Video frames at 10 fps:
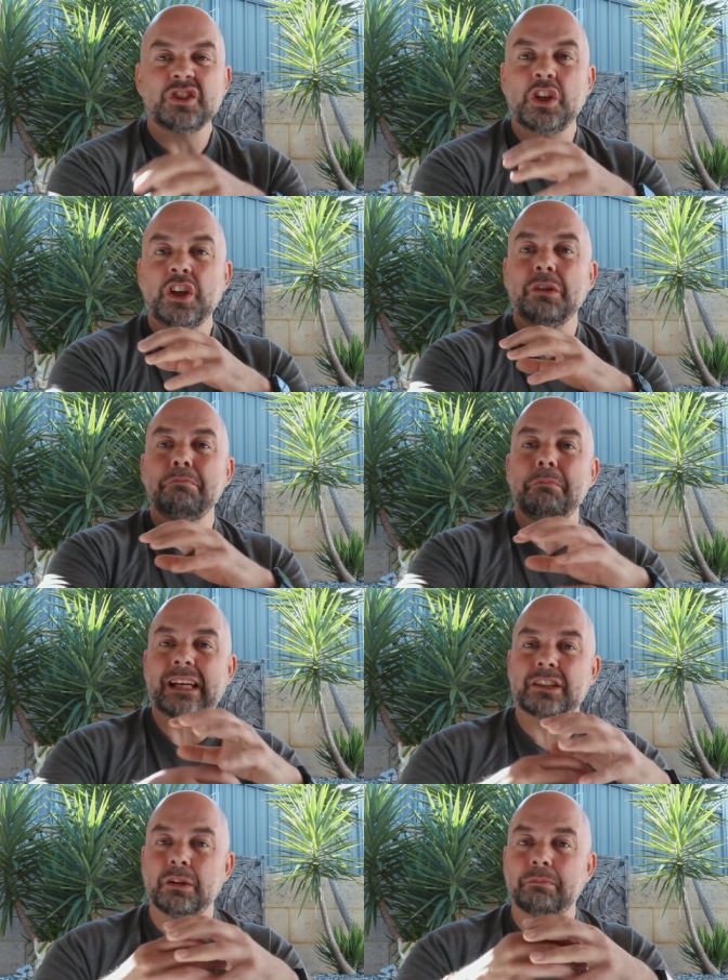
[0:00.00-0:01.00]
So you could
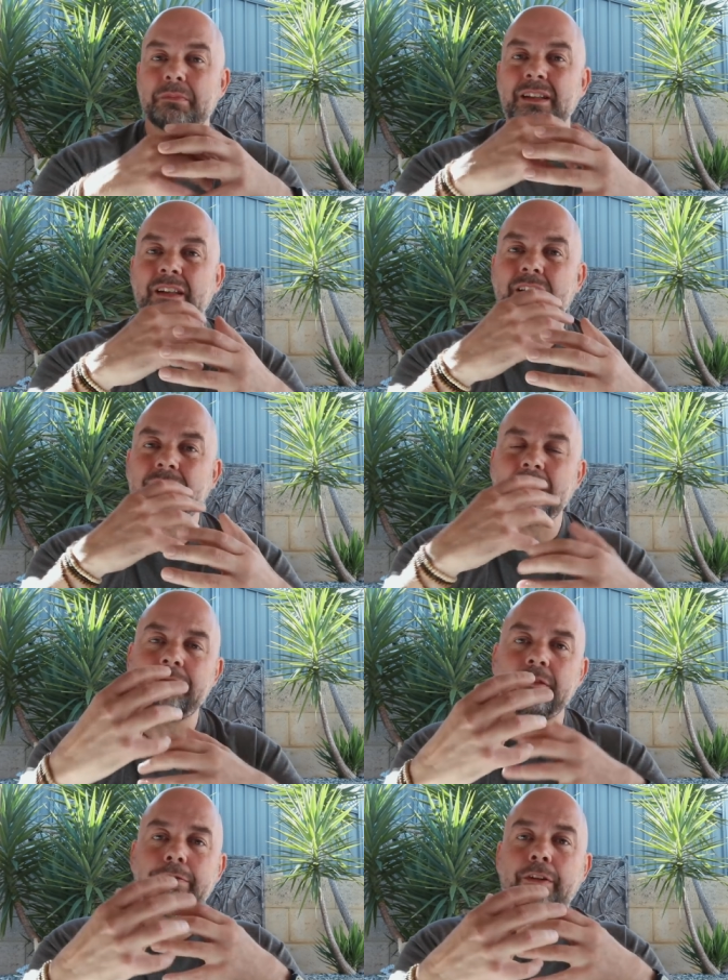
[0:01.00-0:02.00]
mix up the, the
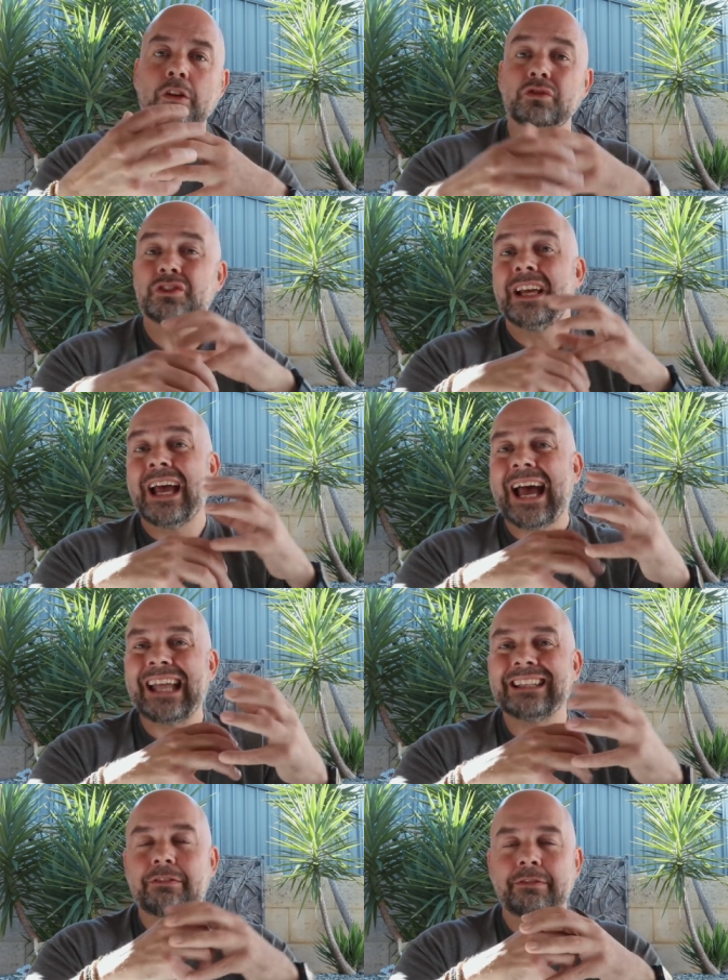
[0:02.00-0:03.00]
different fonts
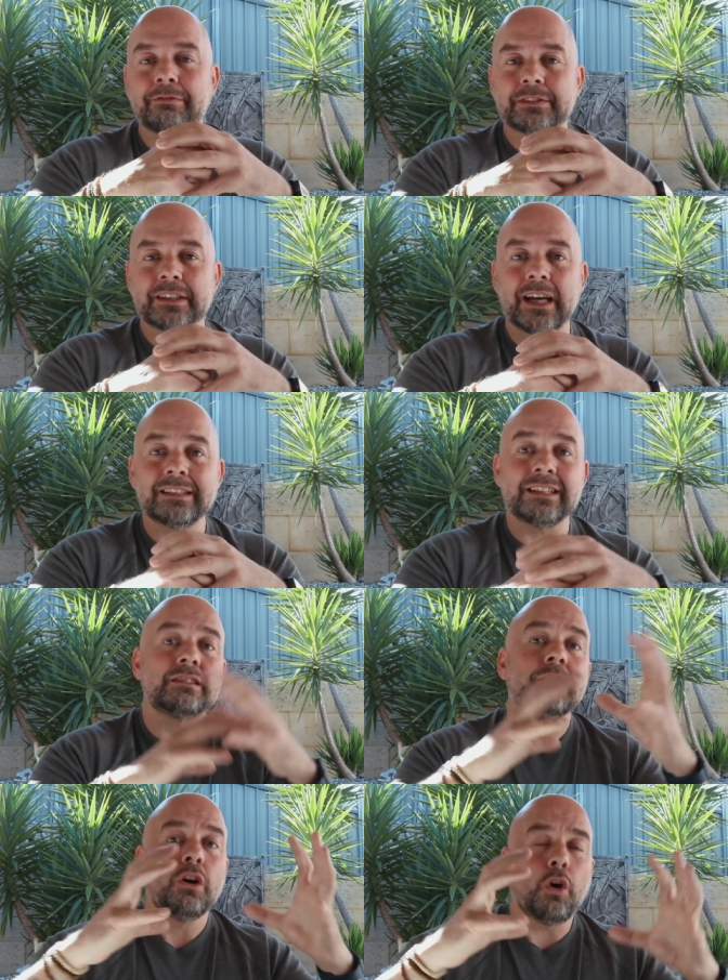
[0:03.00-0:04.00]
and different
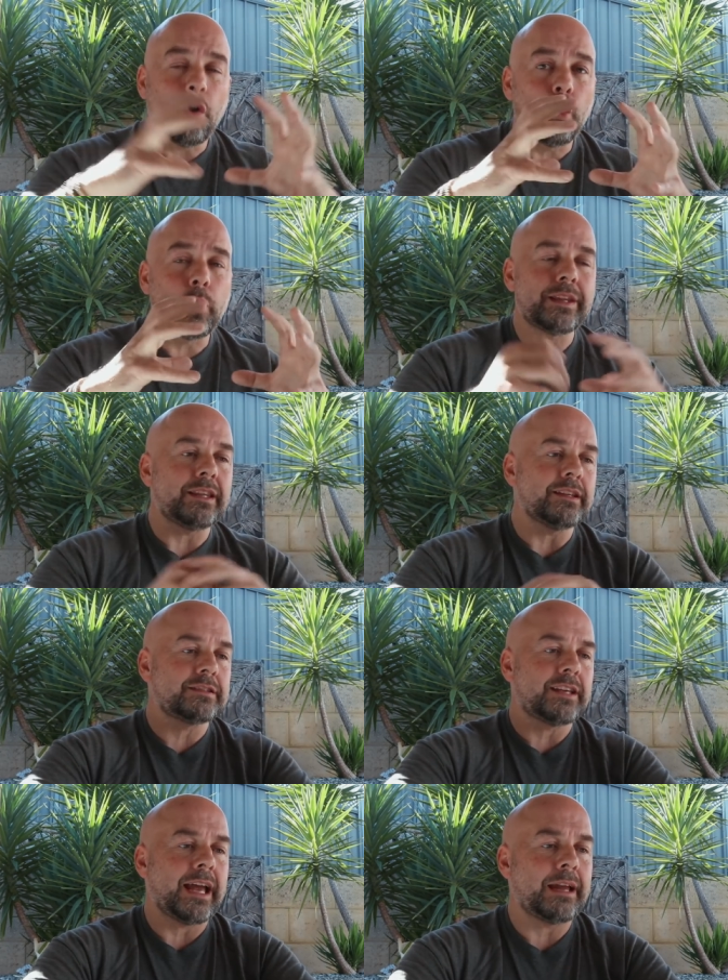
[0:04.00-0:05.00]
sizes all within the
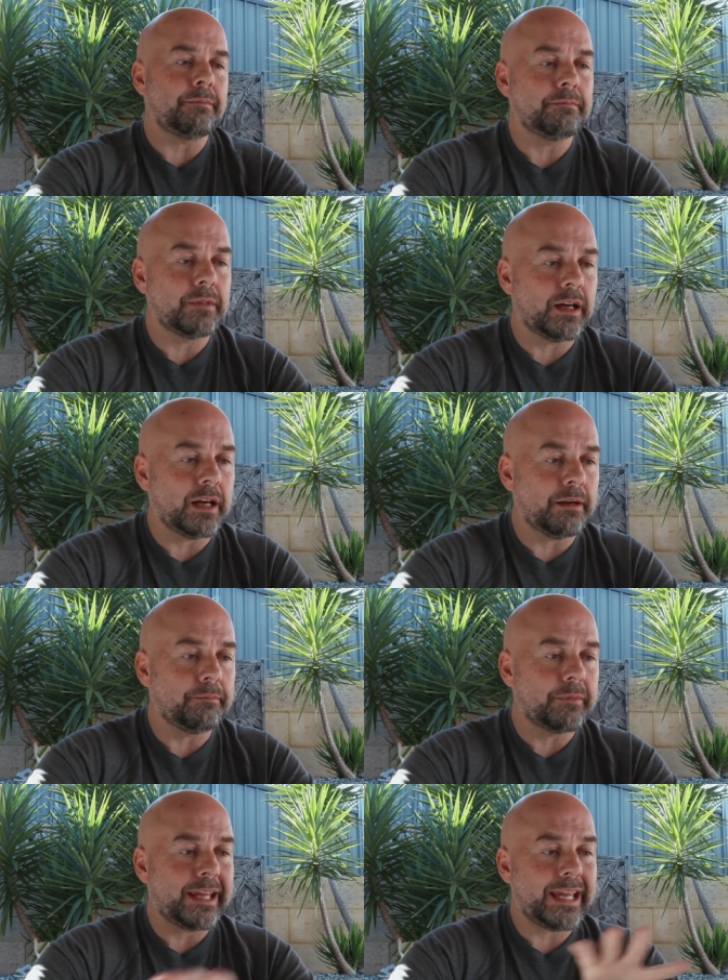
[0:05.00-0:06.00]
same
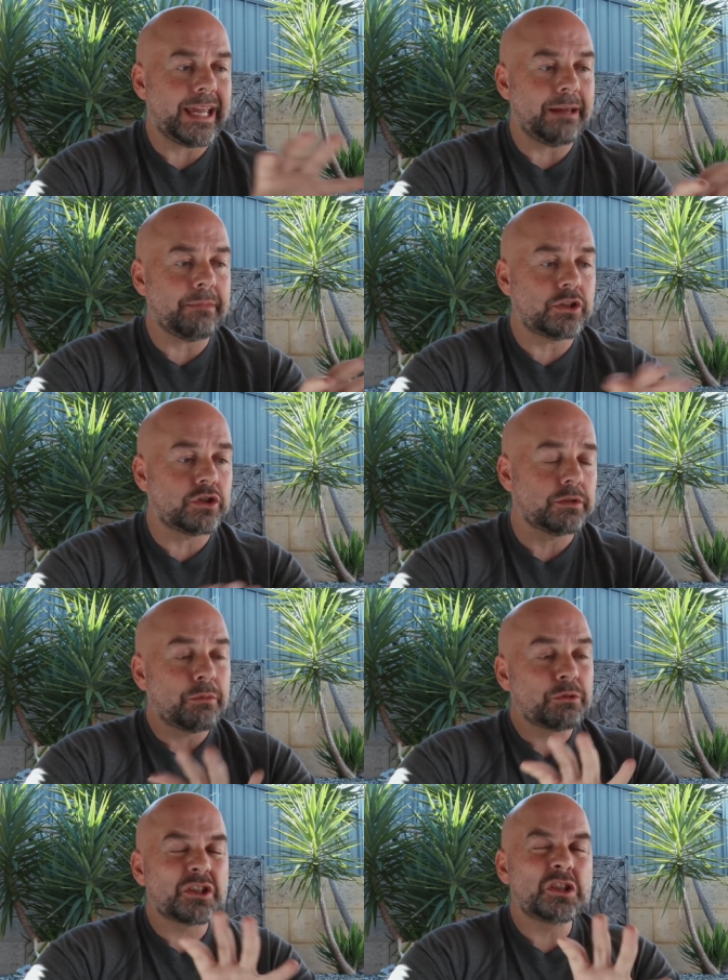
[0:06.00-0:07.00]
um, image.
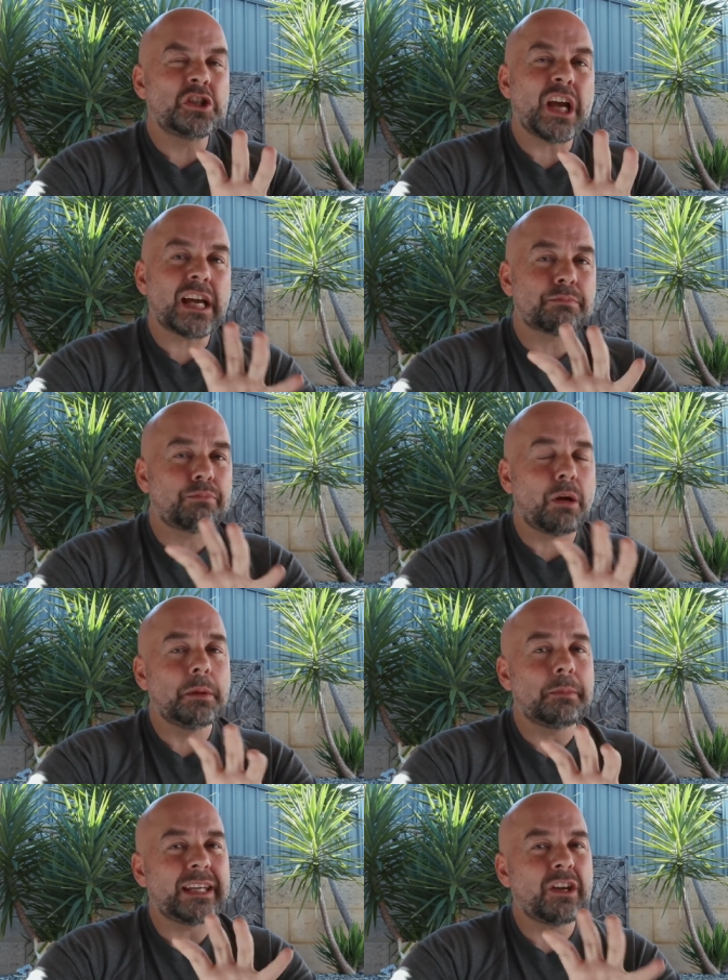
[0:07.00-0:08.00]
I would suggest
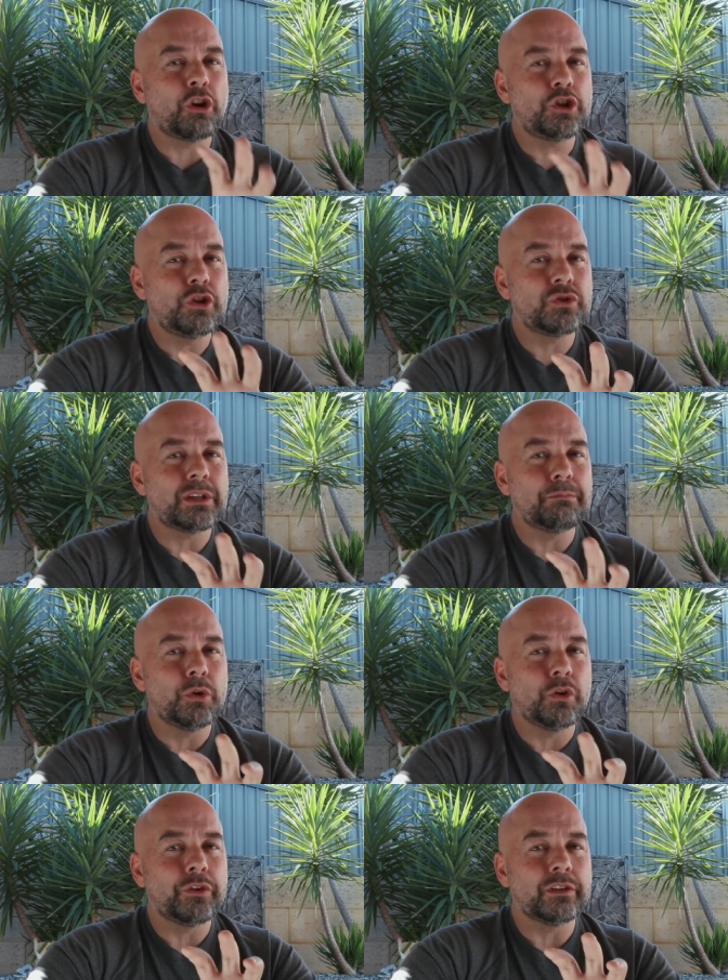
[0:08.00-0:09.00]
probably not using
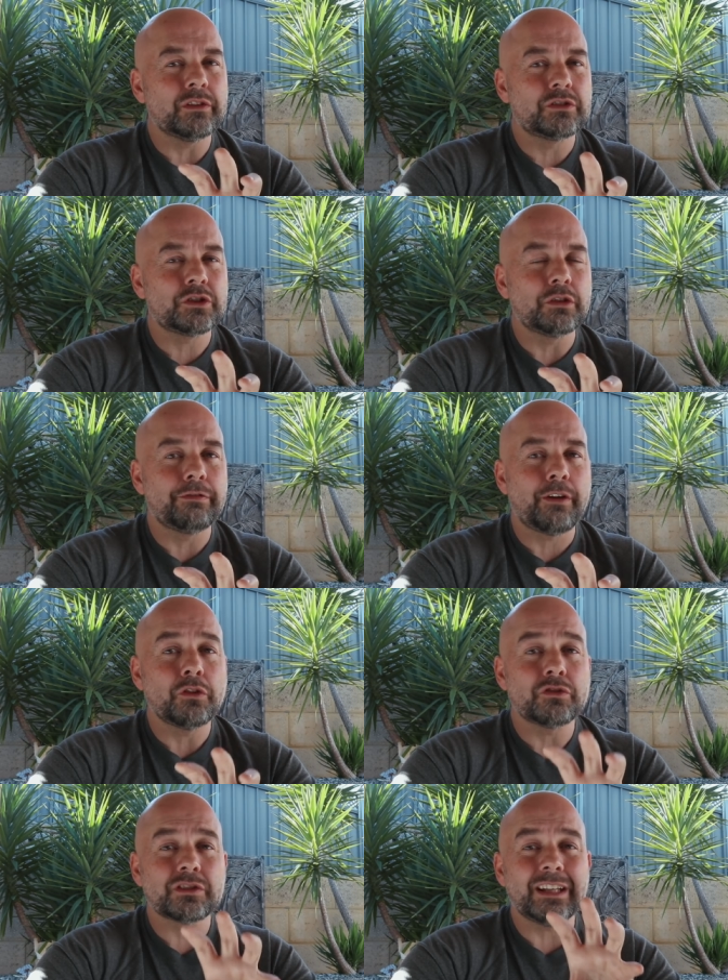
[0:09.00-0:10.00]
more than two
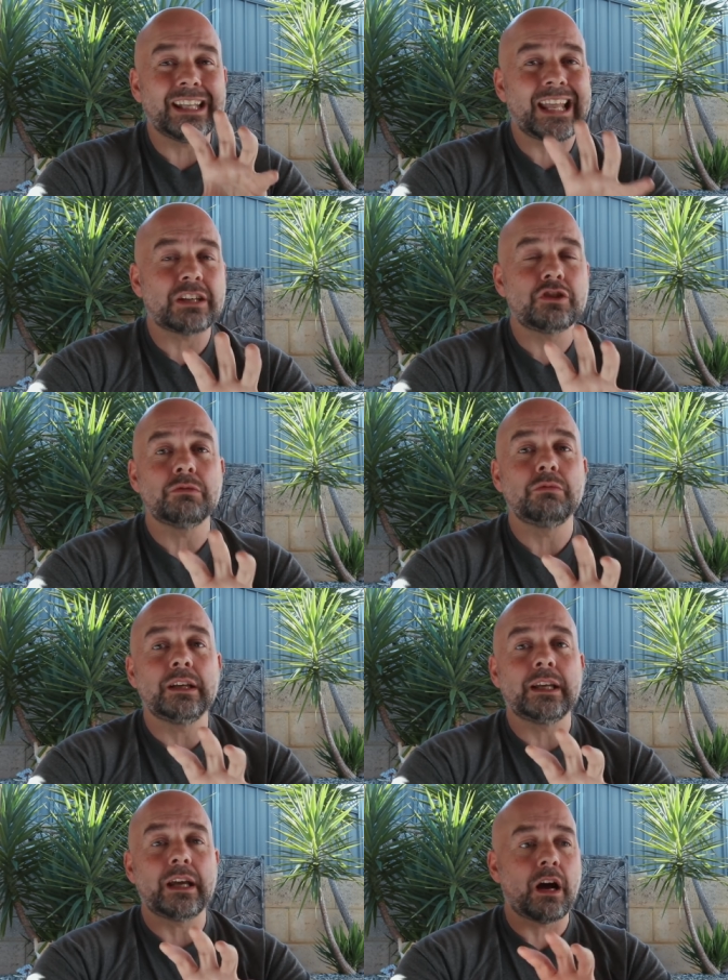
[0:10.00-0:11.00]
fonts unless you
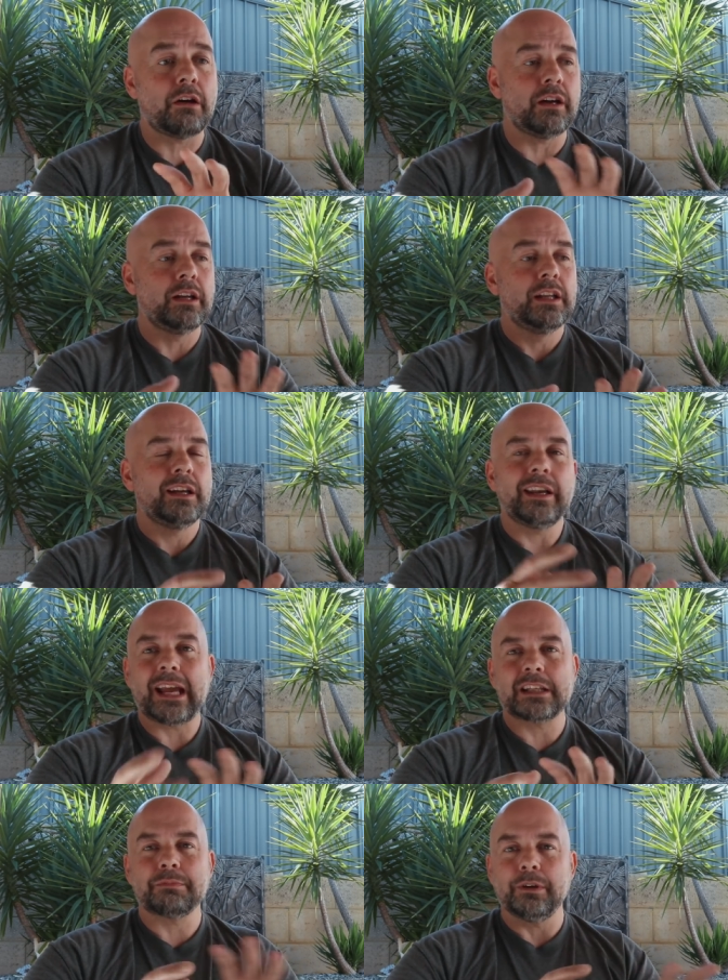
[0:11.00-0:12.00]
really are a, an
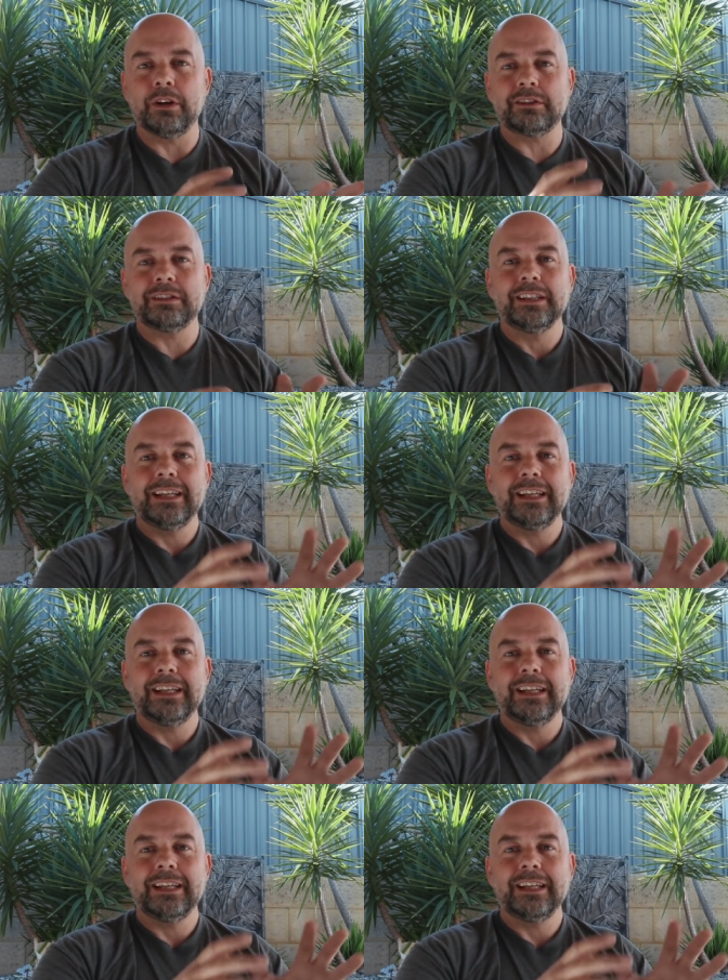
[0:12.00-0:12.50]
expert